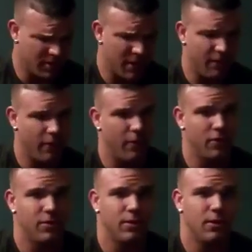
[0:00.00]
and stuff of
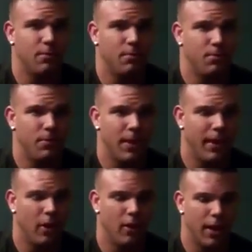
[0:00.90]
those, they
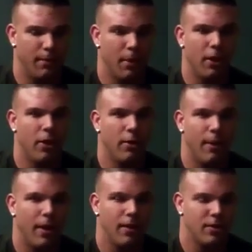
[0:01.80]
get all like butthurt
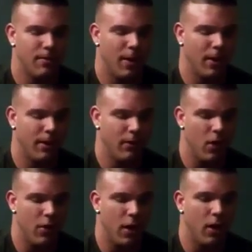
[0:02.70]
about it, so I'm not going to even
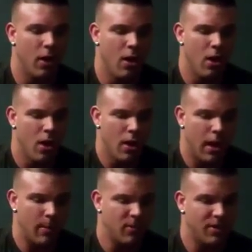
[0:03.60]
go there.
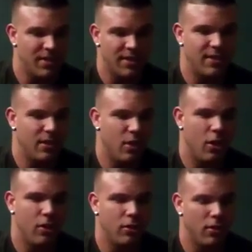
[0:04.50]
I'm just going to say
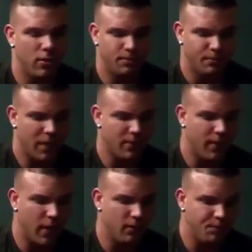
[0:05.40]
synthol. That's
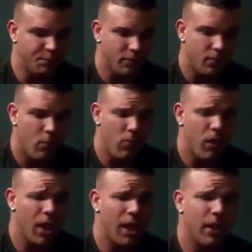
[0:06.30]
fine.
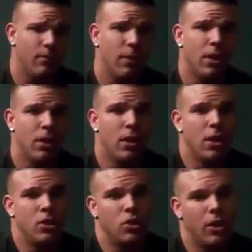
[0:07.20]

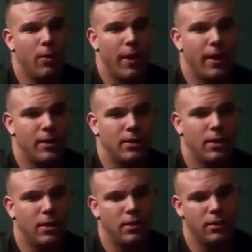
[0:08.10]
So
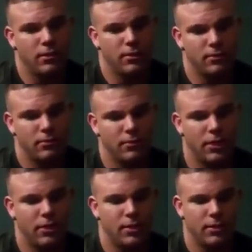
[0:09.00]
anyways, I'm
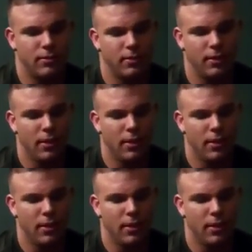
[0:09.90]
just